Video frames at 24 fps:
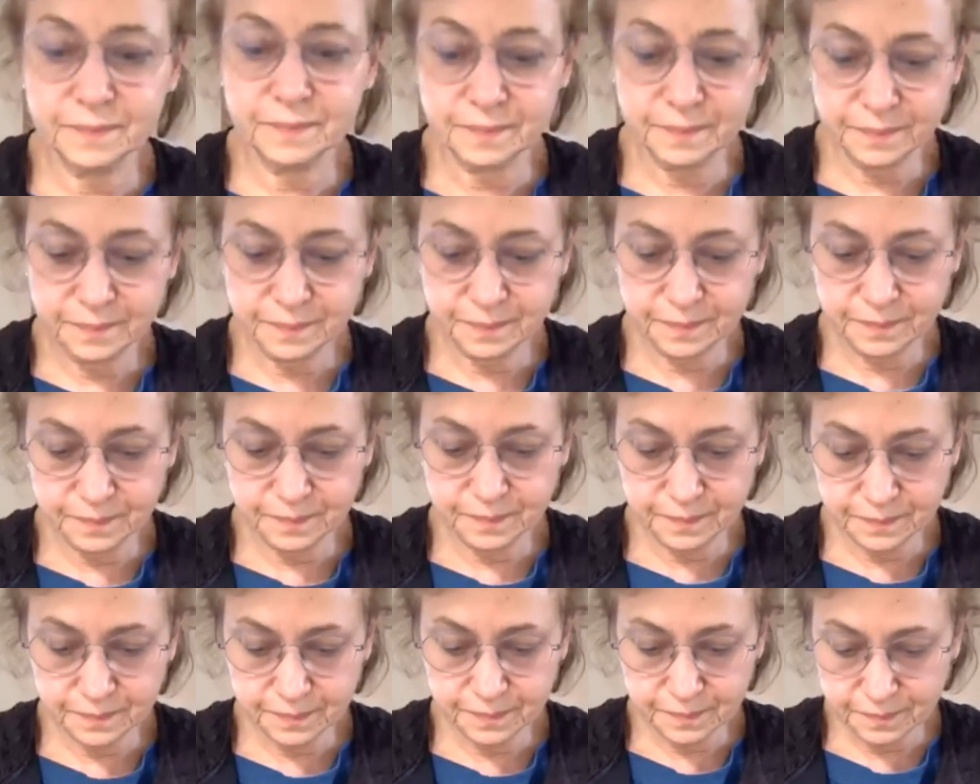as this
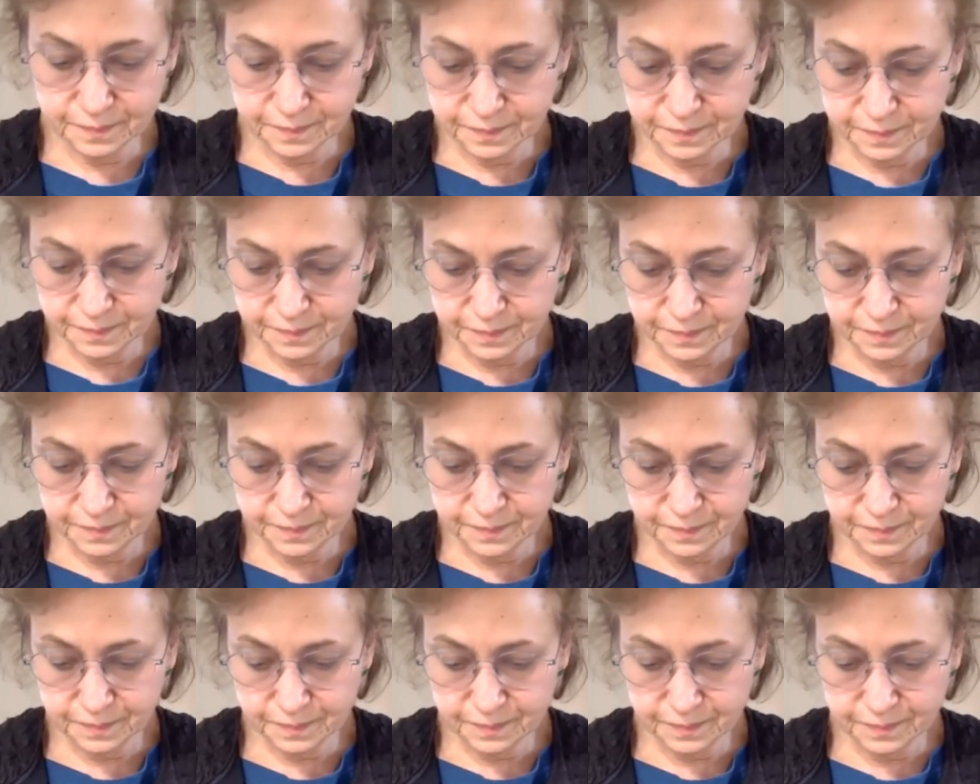project
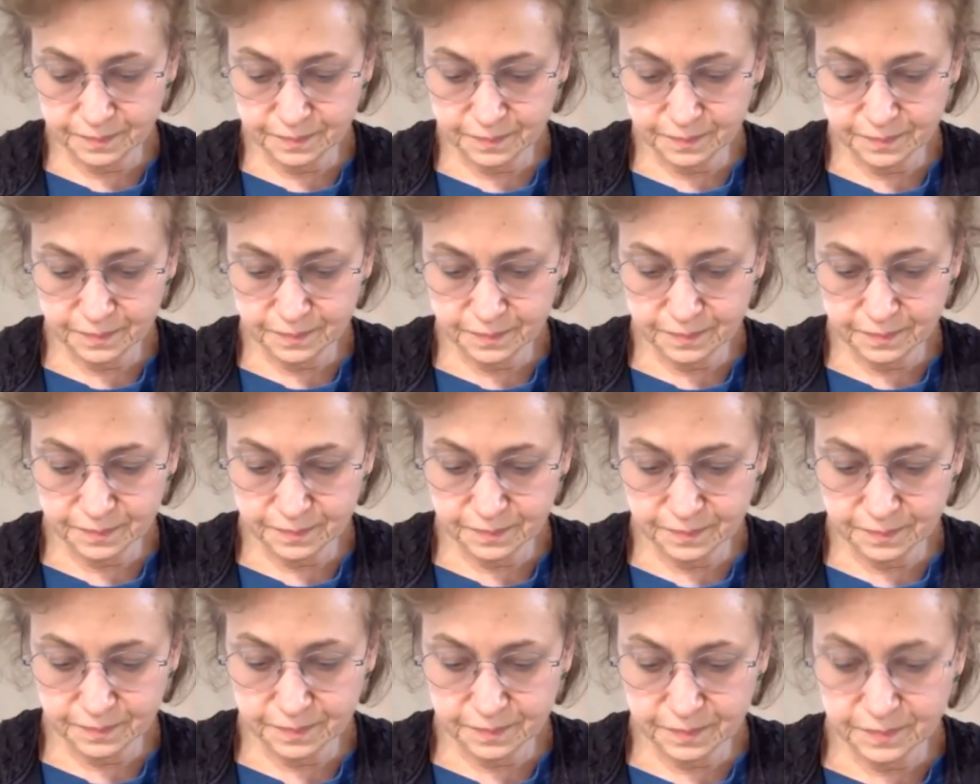started,
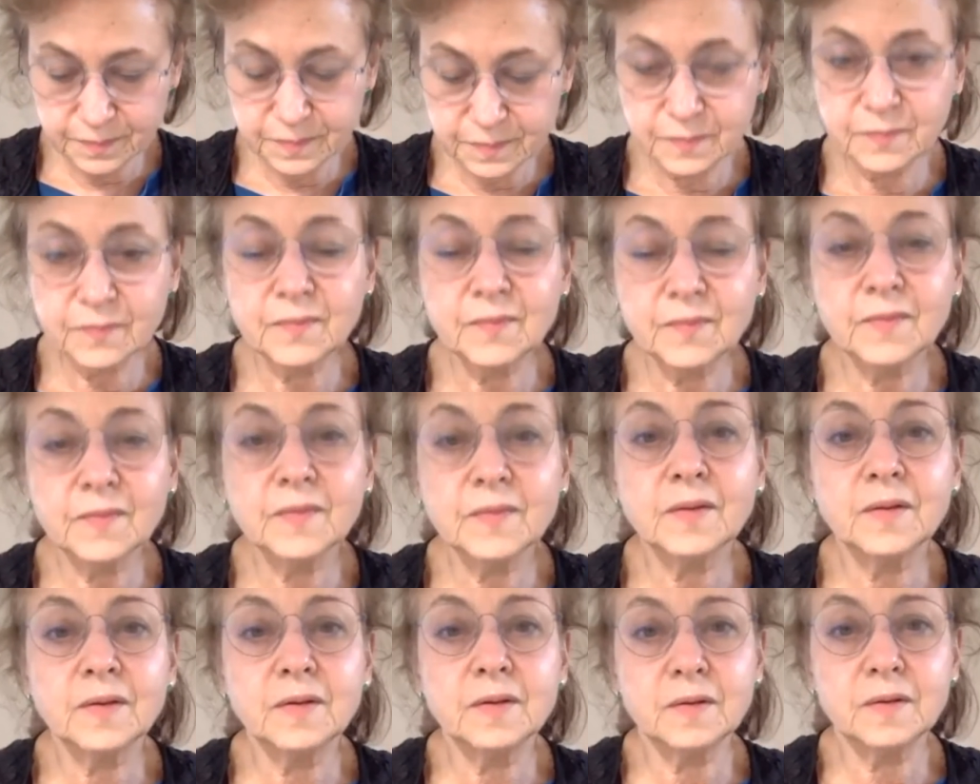or did
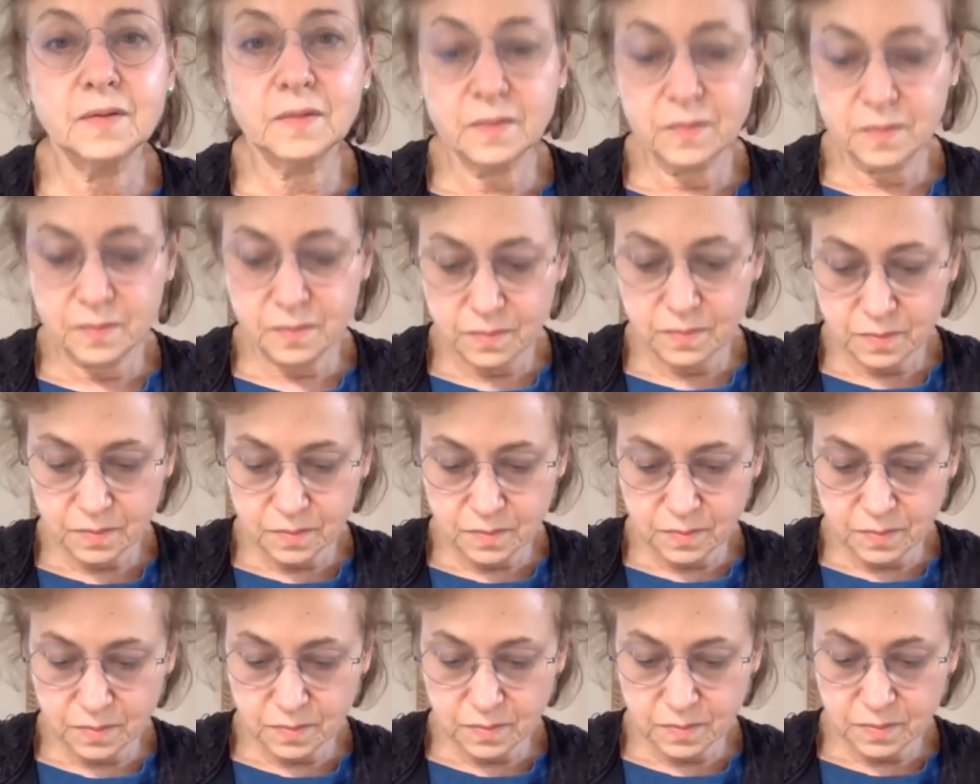it just
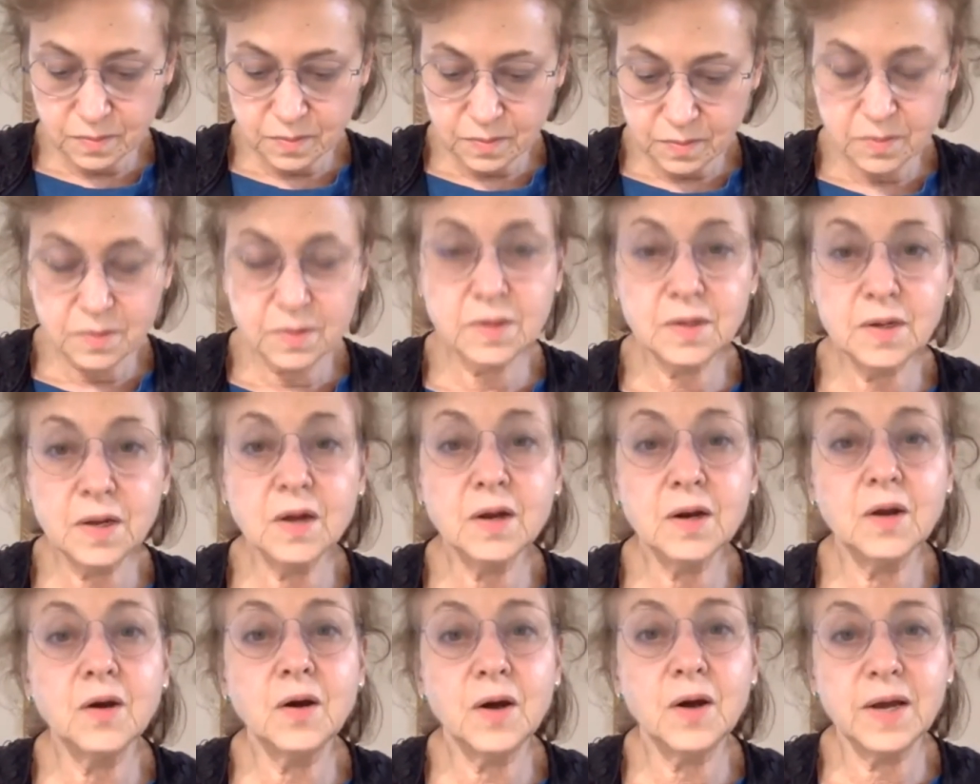happen to
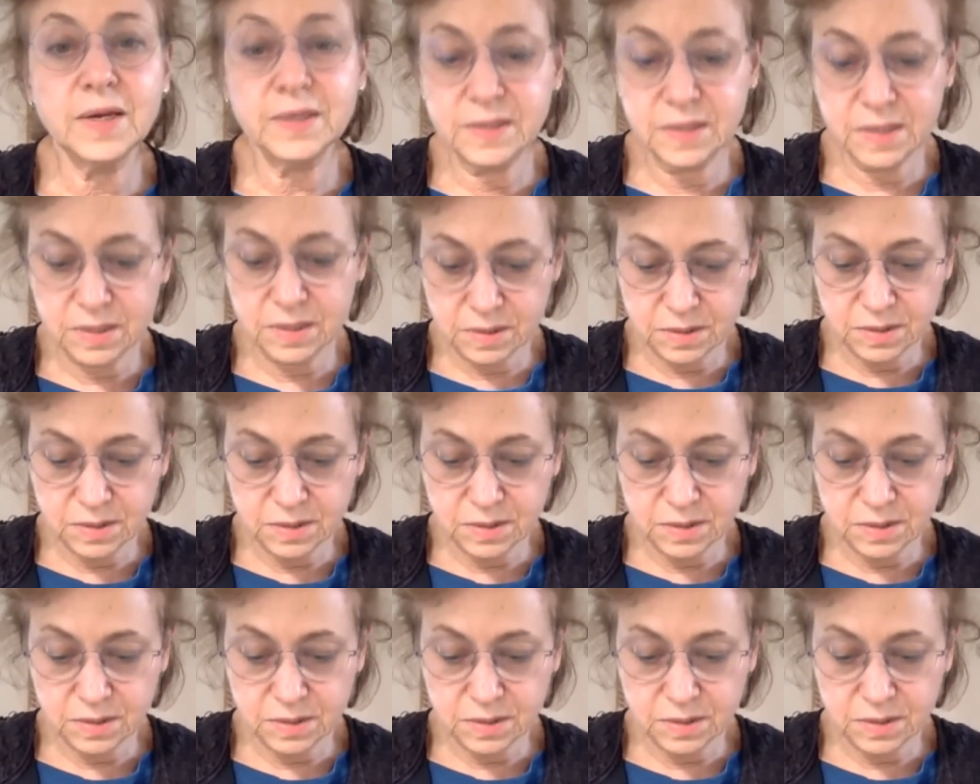no, no, at the I same did.